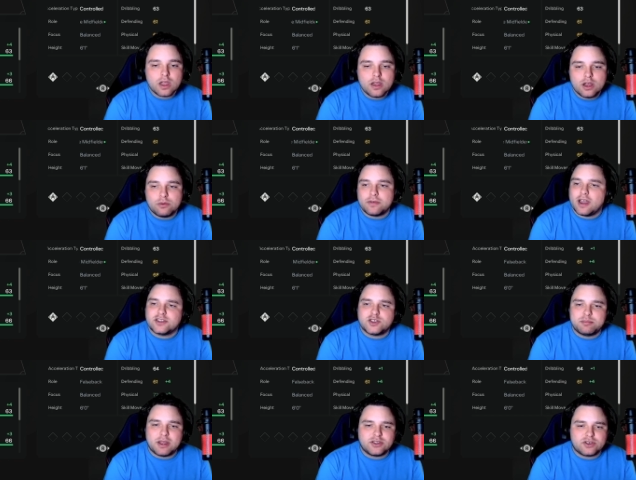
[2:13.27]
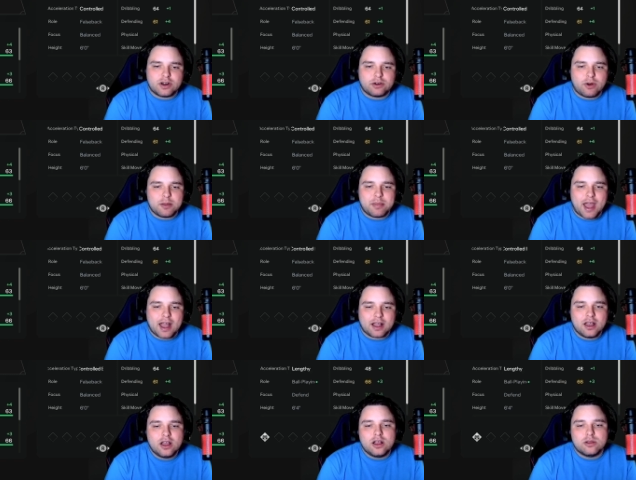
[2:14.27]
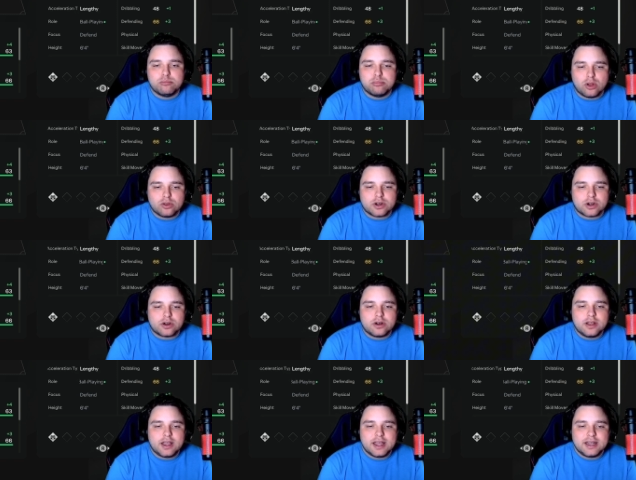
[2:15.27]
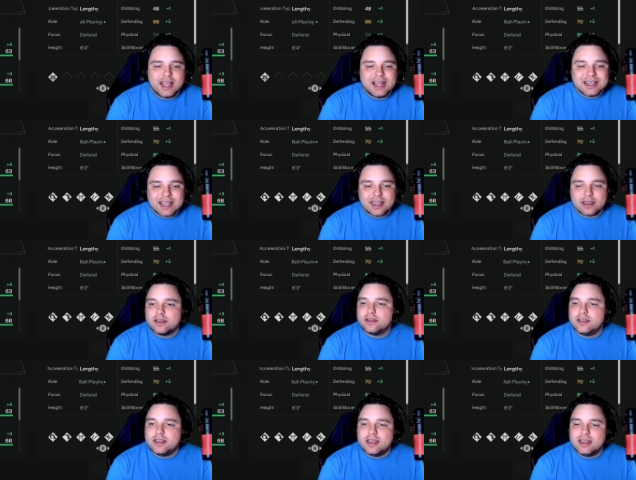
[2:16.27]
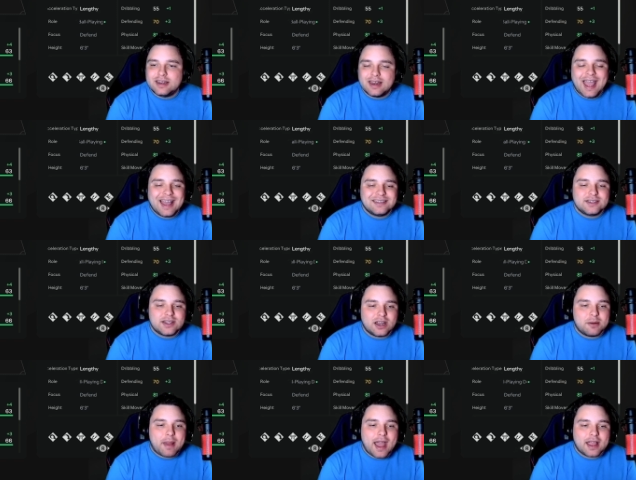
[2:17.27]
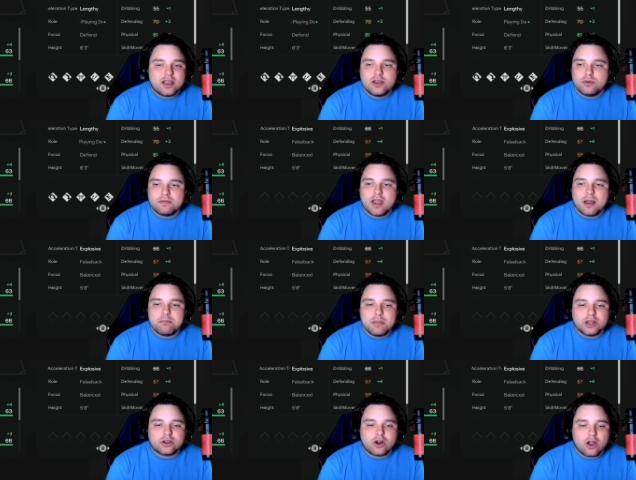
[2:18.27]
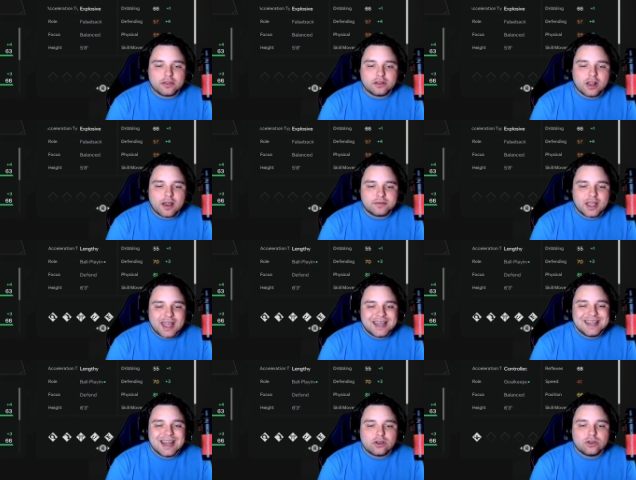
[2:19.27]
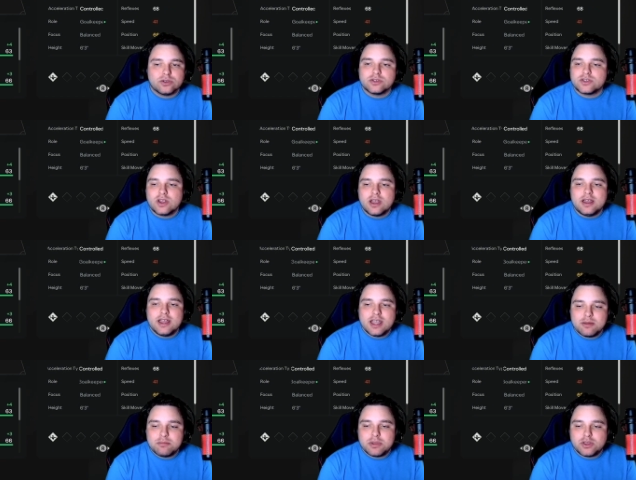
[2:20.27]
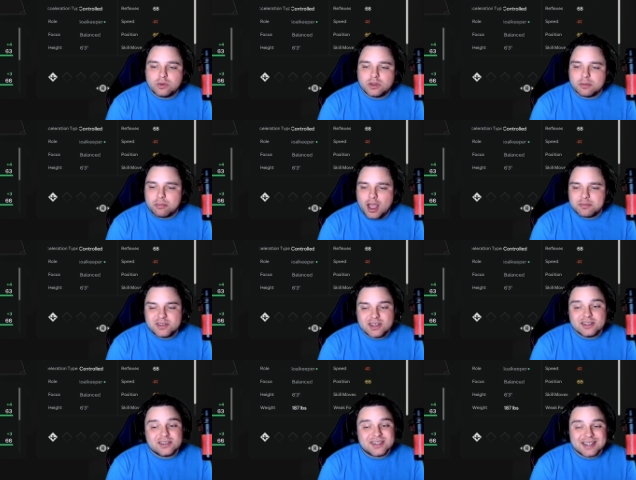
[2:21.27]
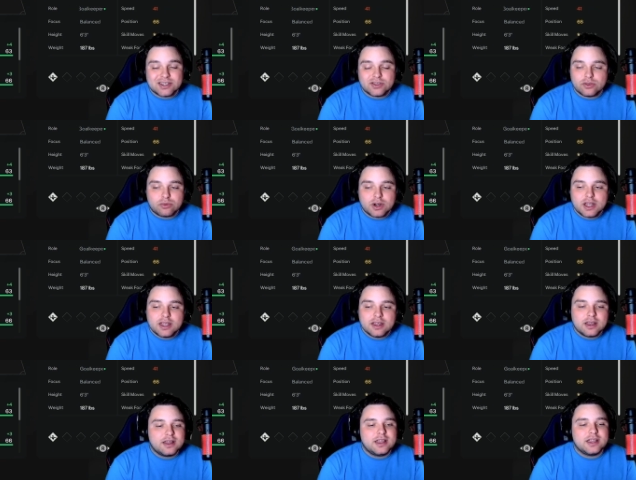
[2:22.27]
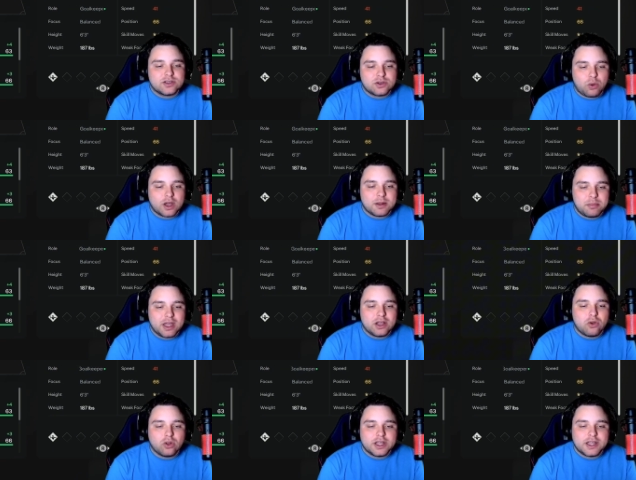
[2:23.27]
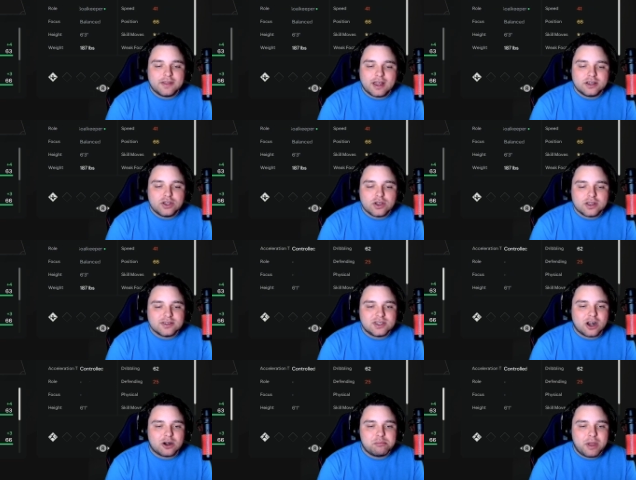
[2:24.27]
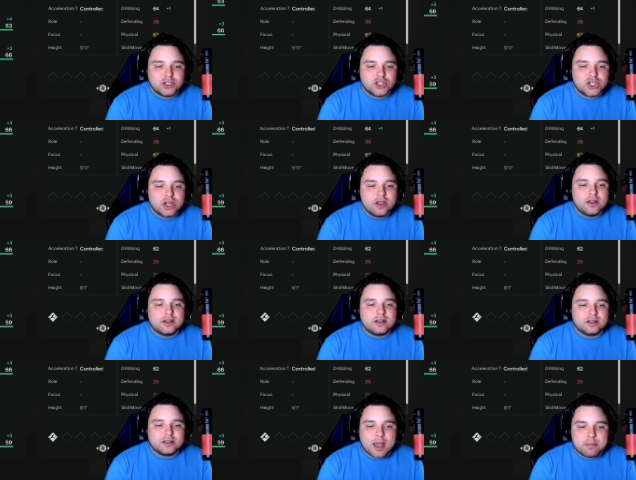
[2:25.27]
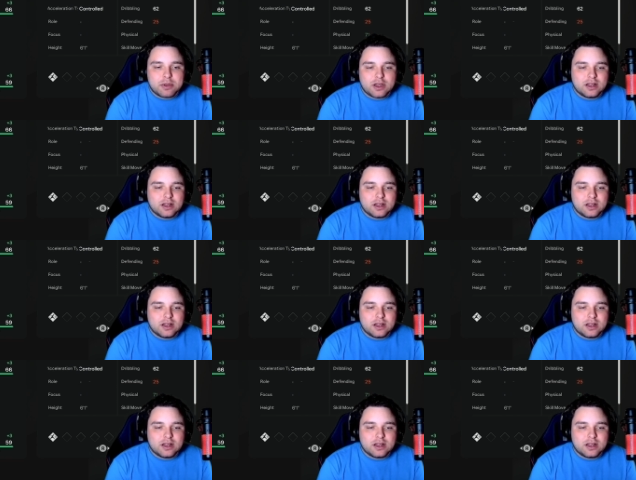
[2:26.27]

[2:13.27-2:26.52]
We've got Spencer at right back, Bulker and Hillick in at center back. We've got Miller on the left and Nichols in between the pipes. He is 6'3". He's quite a big goalie. And then you can see our bench. Ladipo,